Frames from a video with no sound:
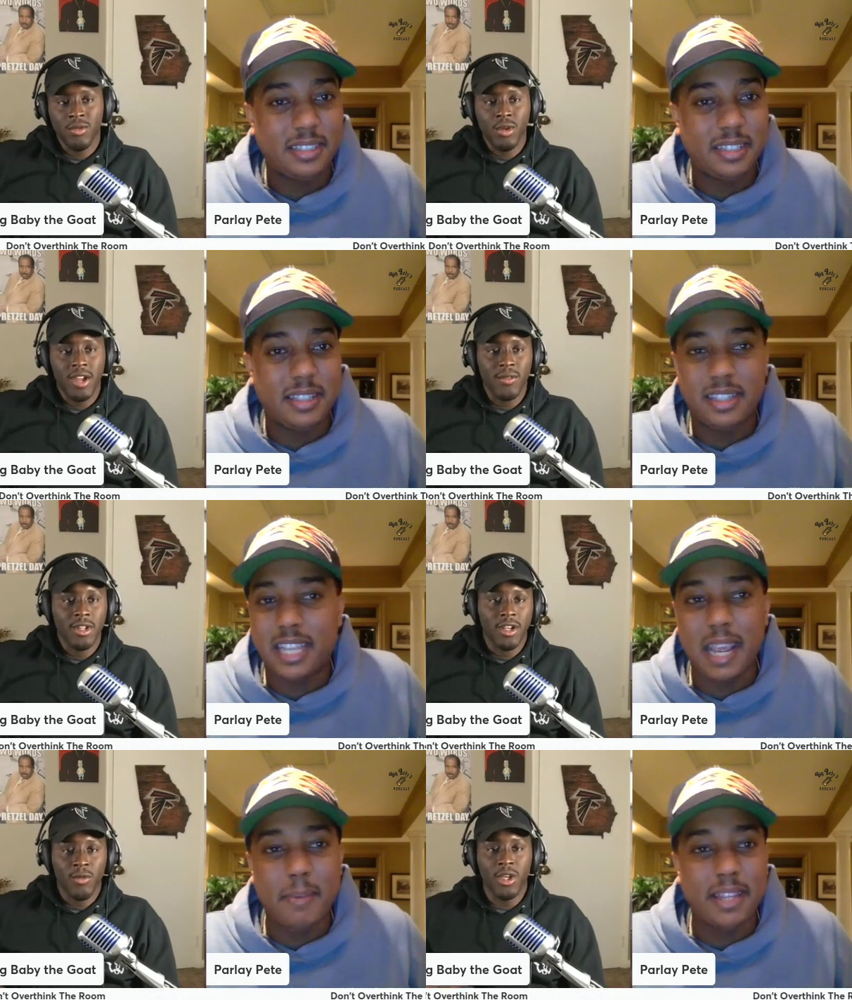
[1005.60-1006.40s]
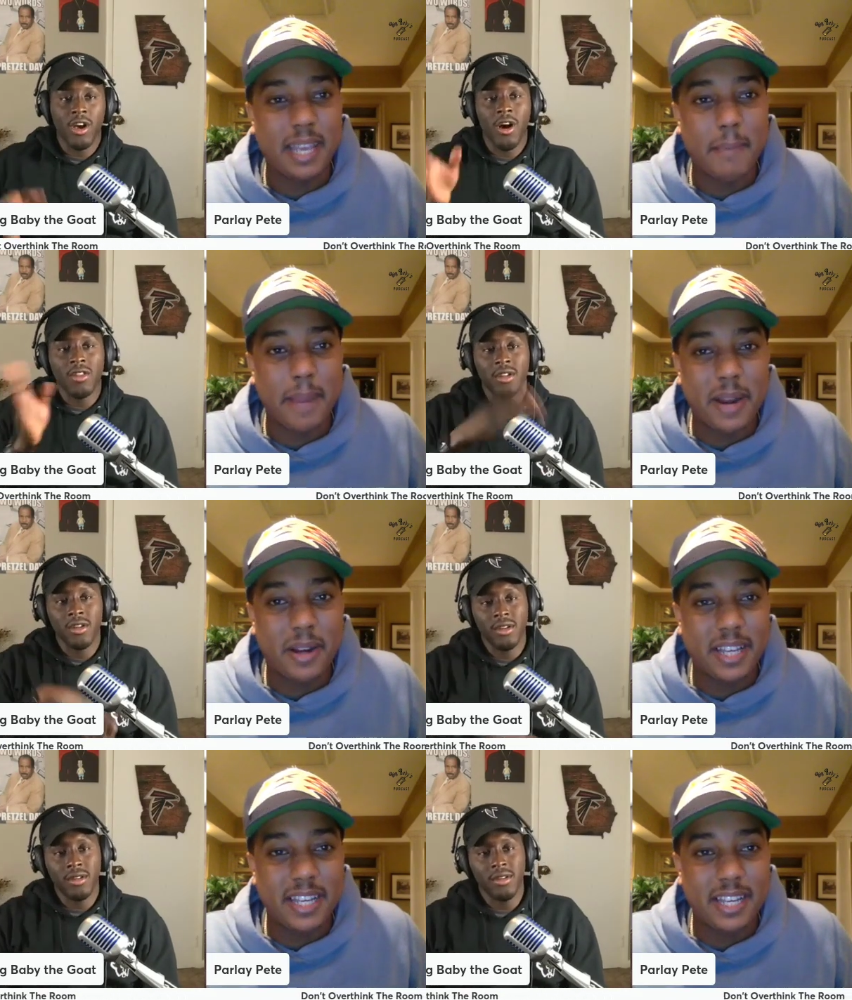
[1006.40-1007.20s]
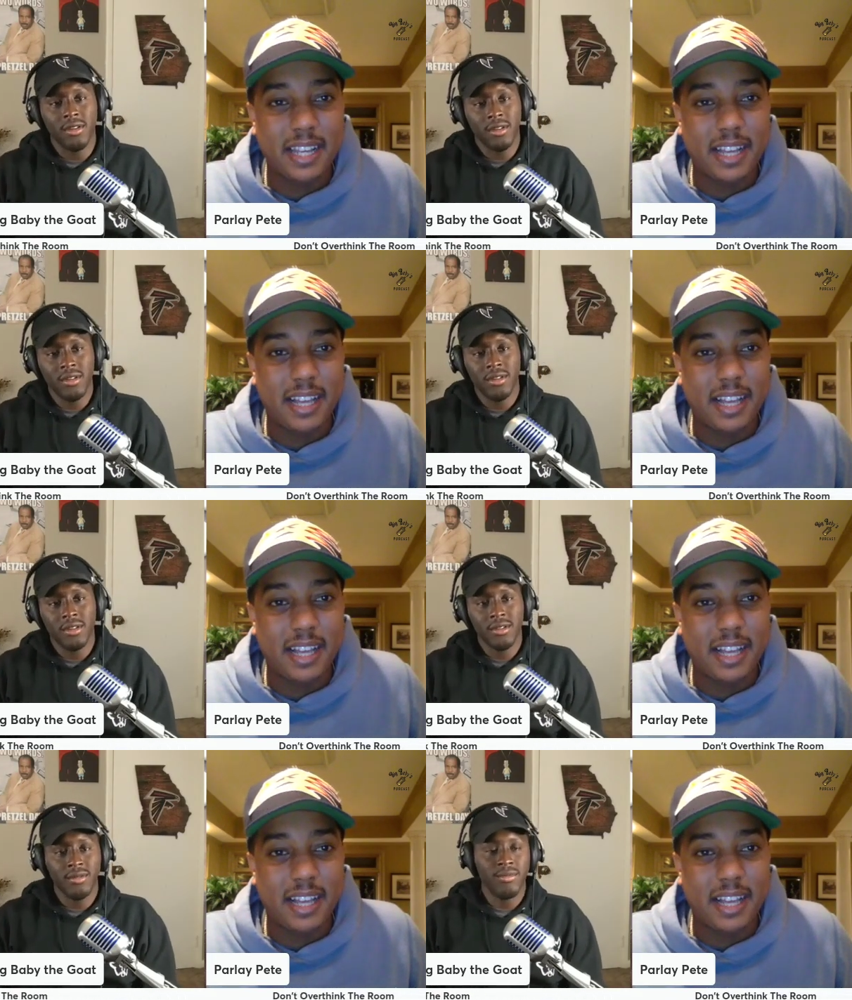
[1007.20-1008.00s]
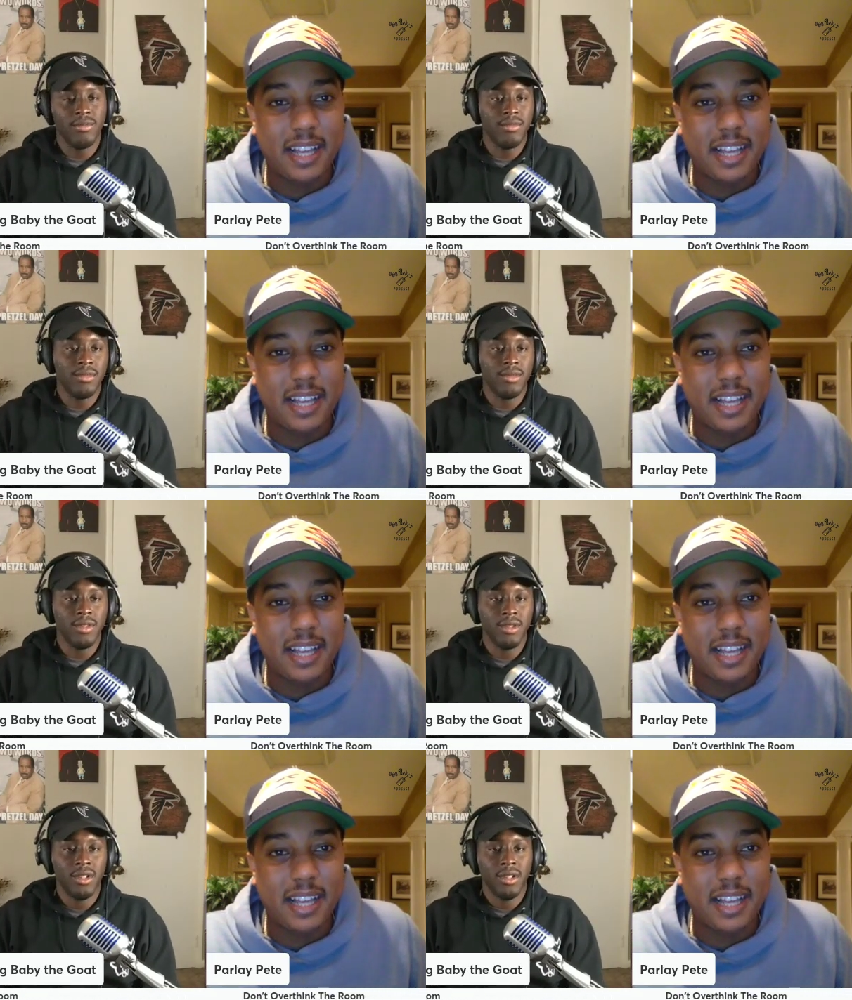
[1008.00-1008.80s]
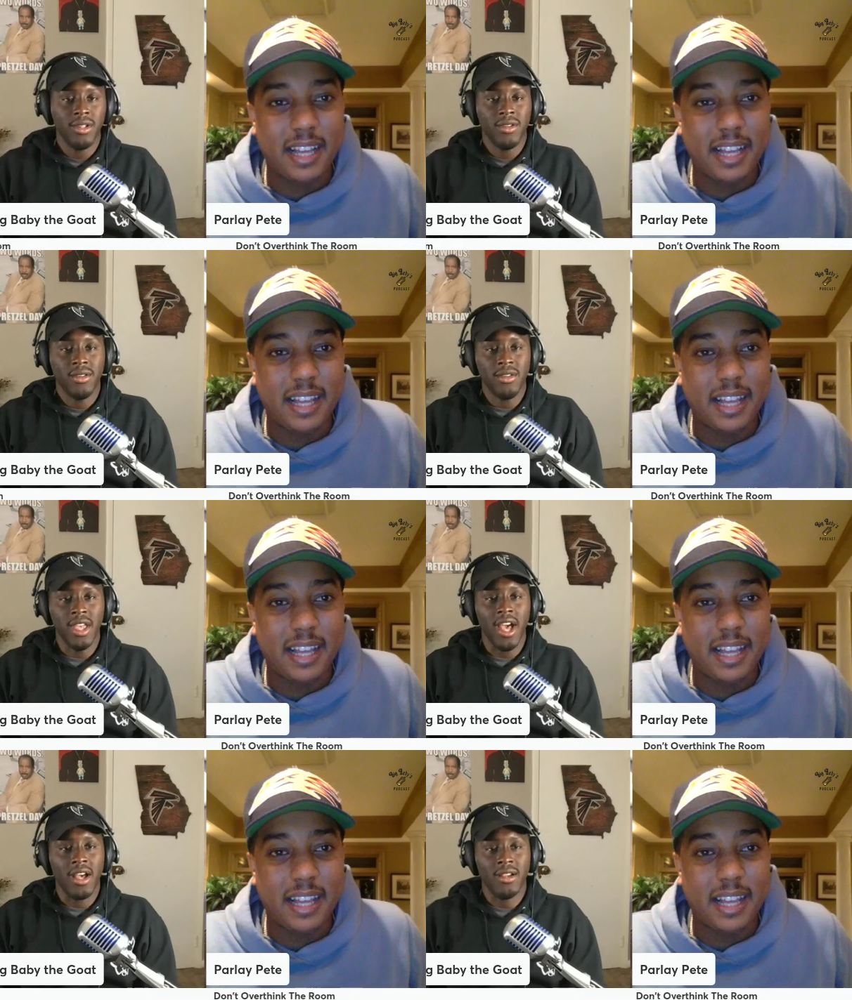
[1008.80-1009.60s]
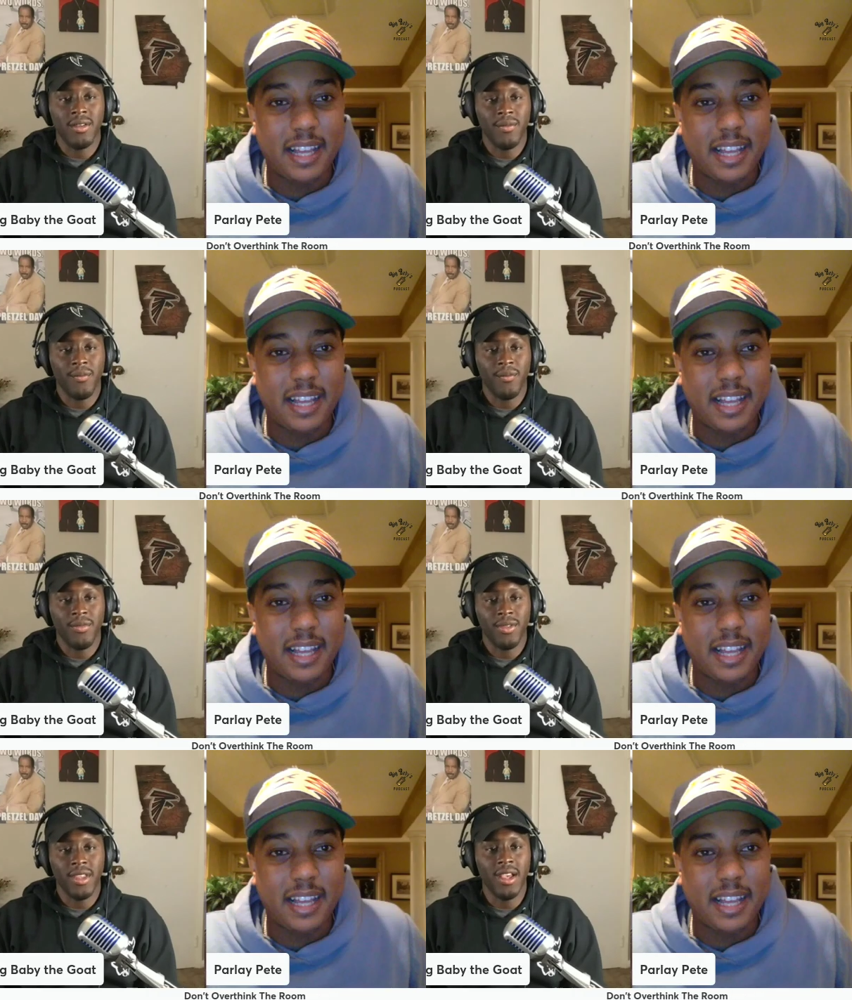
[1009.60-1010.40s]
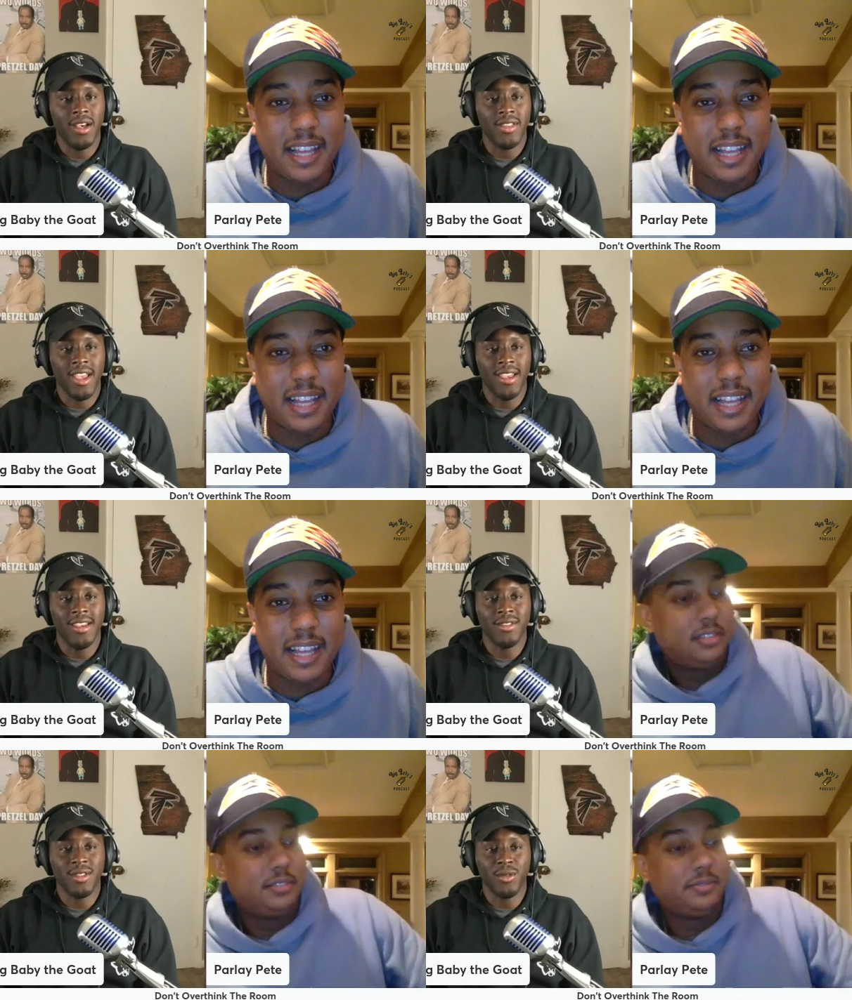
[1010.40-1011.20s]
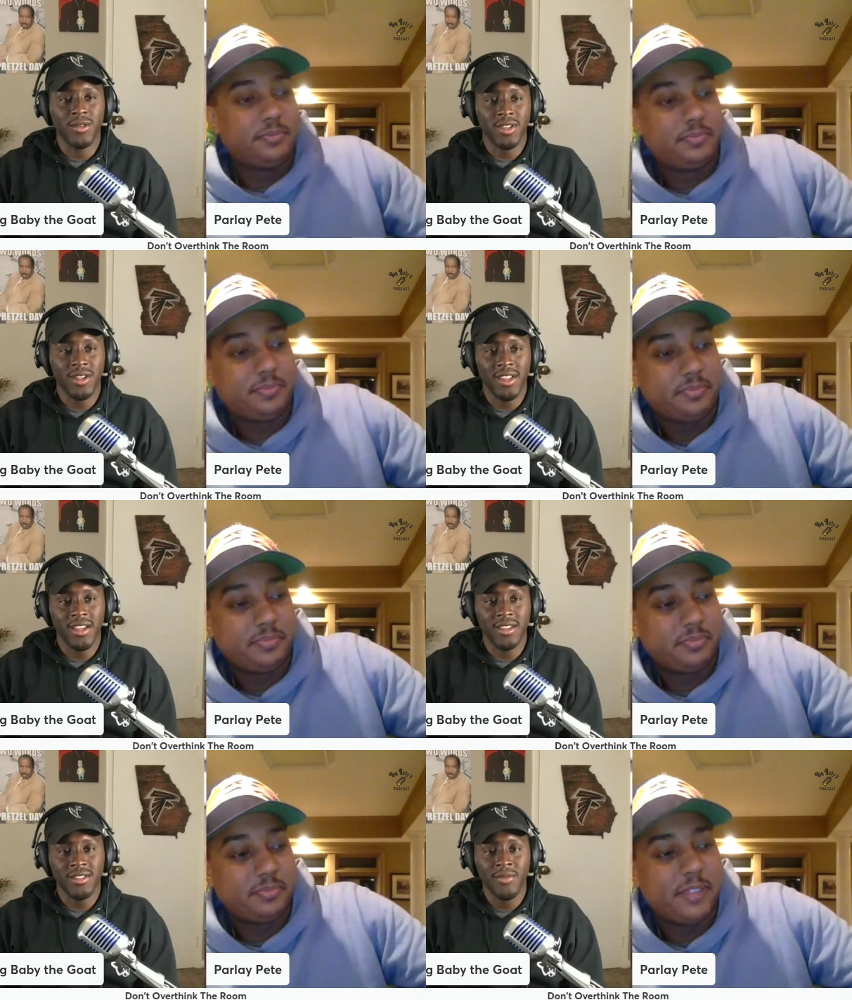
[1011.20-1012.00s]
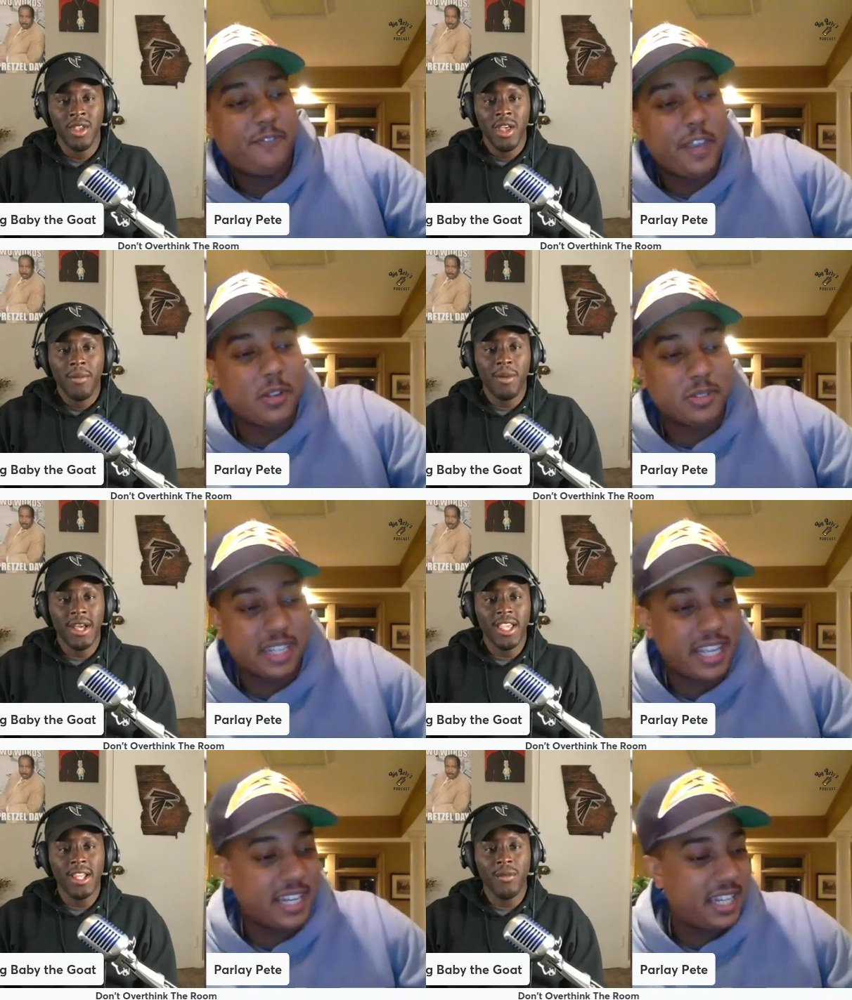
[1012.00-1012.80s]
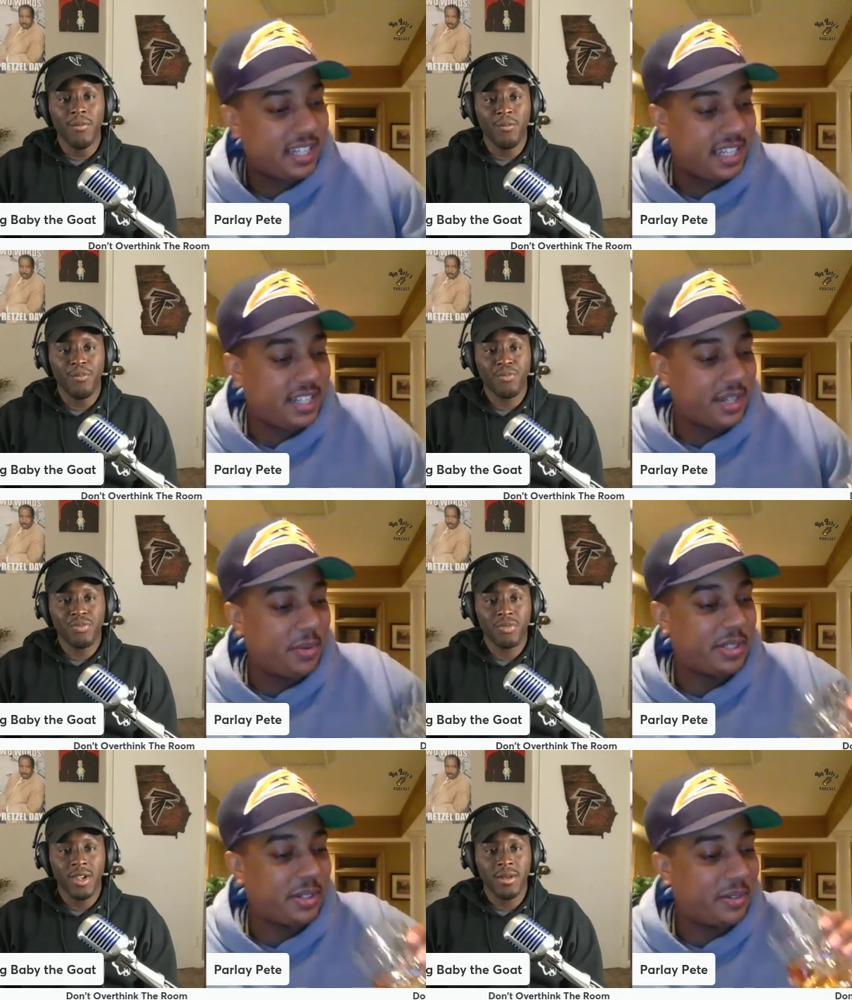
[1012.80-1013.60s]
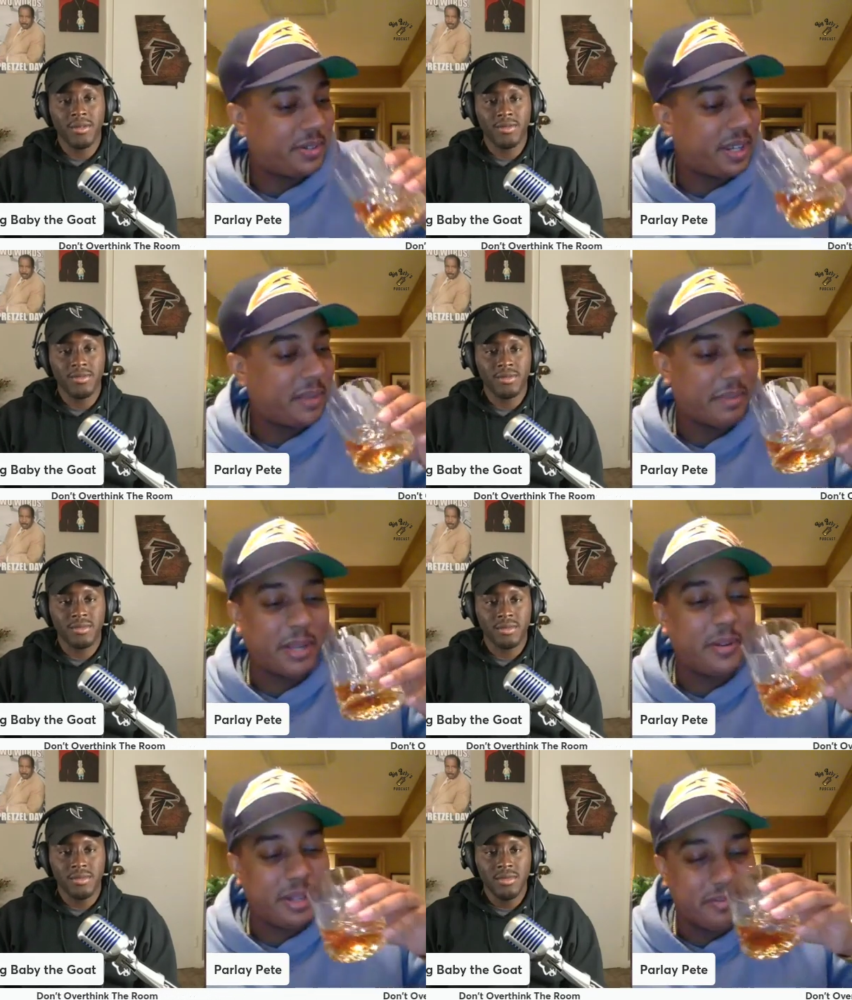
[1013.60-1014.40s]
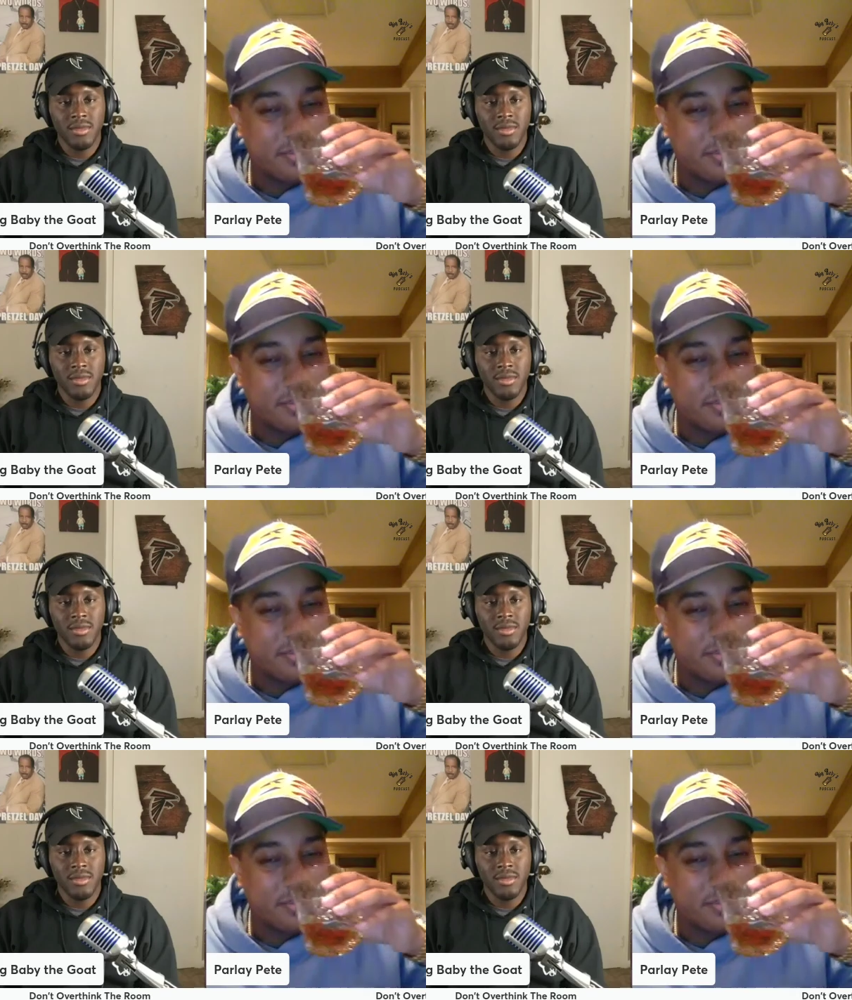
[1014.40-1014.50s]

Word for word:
Speaker 1: whatever that in the American it. Athletic Conference, the AAC. Yeah. yeah. the AAC, whatever the hell that is. Fickell's but he, he should have went to Notre Dame, but go ahead.